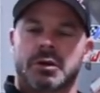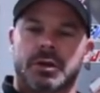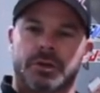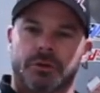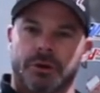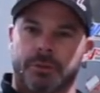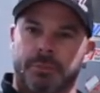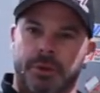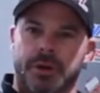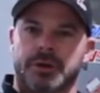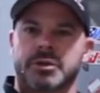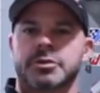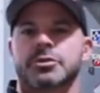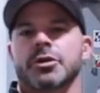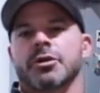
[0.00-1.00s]
either our
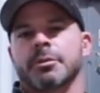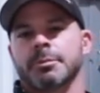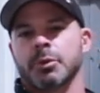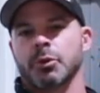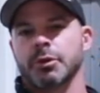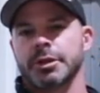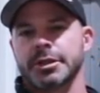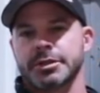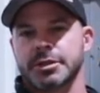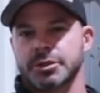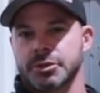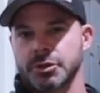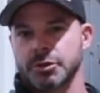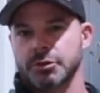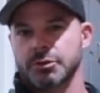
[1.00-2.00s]
partners or our employees, to
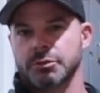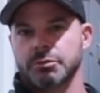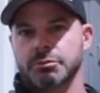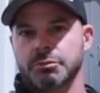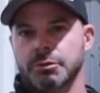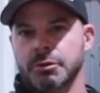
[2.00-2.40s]
show